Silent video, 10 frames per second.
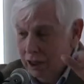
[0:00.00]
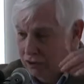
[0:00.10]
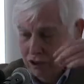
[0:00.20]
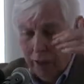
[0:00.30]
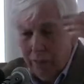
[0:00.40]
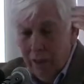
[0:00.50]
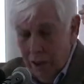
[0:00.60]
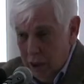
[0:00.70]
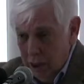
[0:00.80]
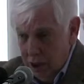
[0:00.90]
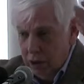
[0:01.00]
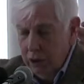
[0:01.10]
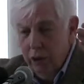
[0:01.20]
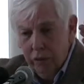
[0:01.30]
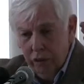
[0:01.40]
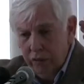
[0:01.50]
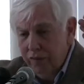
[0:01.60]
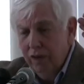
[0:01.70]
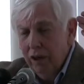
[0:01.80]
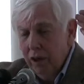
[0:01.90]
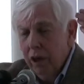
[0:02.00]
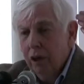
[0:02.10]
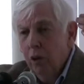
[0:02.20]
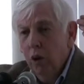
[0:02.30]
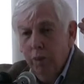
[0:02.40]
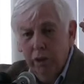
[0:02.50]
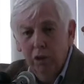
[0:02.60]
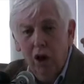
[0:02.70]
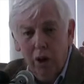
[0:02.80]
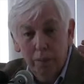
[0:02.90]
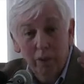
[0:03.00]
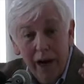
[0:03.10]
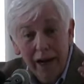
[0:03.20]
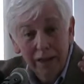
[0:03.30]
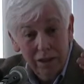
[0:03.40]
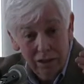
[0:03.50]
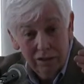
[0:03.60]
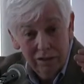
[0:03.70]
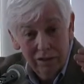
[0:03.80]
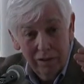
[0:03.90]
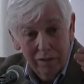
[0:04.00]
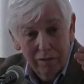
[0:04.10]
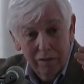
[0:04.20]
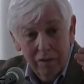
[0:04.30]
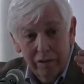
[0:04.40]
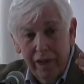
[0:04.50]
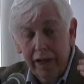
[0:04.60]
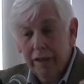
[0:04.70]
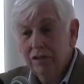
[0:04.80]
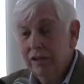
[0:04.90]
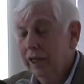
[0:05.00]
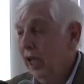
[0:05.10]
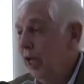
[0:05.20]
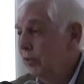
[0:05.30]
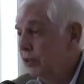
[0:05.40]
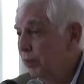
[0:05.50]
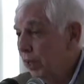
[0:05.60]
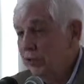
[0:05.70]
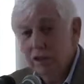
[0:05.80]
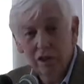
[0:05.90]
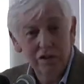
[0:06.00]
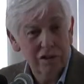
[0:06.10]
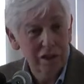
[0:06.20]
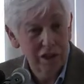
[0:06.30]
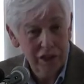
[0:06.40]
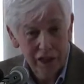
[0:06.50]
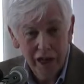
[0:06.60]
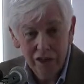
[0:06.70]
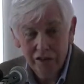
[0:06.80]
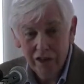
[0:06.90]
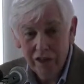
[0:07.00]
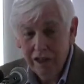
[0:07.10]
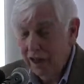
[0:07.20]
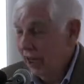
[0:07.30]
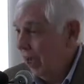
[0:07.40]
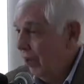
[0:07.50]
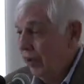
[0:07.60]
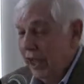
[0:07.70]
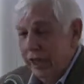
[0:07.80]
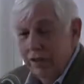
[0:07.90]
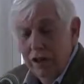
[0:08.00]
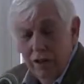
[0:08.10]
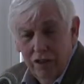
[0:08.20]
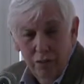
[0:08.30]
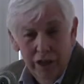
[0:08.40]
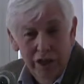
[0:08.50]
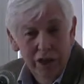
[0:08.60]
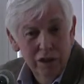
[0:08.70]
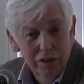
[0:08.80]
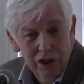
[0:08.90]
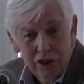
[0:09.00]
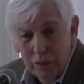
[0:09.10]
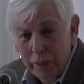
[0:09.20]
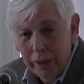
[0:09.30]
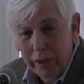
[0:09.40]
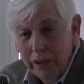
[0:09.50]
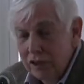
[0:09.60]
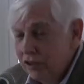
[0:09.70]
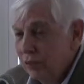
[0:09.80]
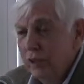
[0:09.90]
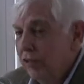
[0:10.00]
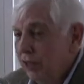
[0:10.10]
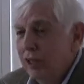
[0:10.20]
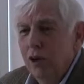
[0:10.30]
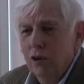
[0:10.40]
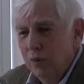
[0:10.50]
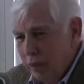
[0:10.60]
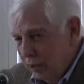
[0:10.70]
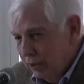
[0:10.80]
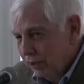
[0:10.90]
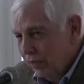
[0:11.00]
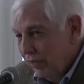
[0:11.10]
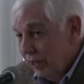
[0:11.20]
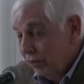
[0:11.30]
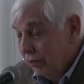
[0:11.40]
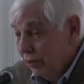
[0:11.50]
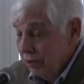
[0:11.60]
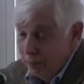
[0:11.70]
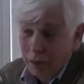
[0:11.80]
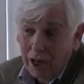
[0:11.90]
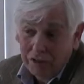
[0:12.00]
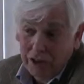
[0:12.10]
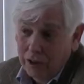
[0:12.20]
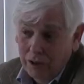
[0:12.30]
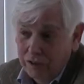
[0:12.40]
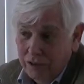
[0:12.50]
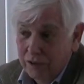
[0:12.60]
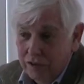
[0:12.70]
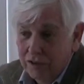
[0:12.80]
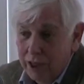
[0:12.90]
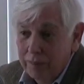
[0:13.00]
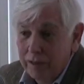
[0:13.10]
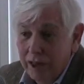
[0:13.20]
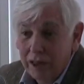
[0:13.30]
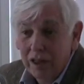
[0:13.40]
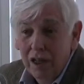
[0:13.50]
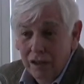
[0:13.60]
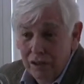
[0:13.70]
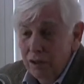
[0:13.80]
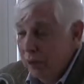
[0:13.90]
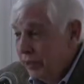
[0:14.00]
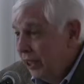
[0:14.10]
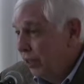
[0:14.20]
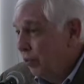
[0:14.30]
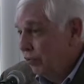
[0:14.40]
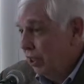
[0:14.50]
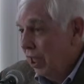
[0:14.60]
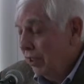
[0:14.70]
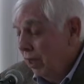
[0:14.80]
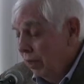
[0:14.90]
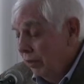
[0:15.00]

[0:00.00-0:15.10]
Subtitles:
in some lucrative corporate law practice, they can say, I'm a specialist in litigation. I've had 3 years experience with the local public defender. And prosecutors do the same thing too, and they lose a lot.